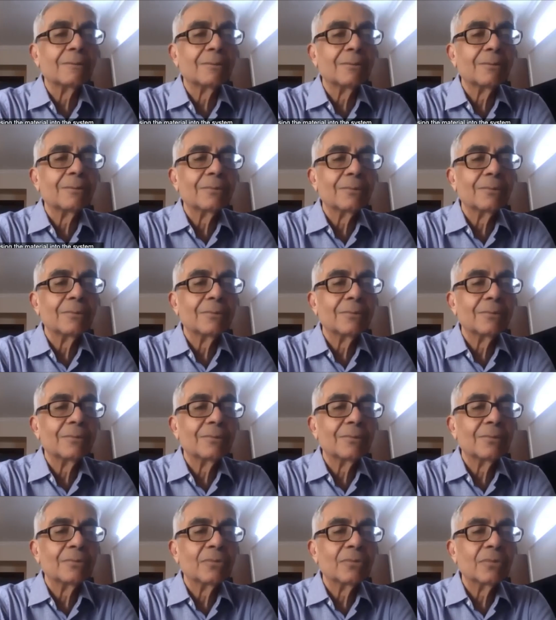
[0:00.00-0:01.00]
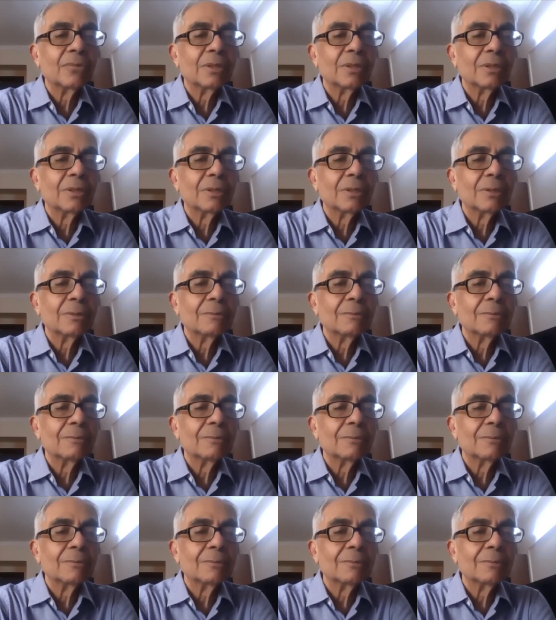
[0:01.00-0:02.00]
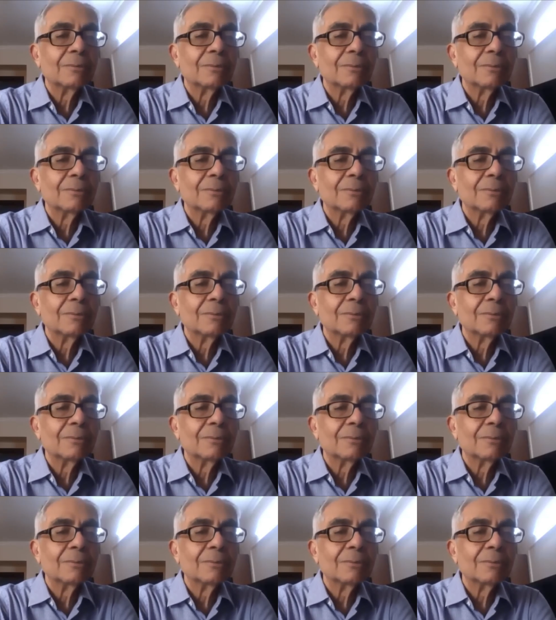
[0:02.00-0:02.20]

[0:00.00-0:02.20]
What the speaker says: Nothing is said.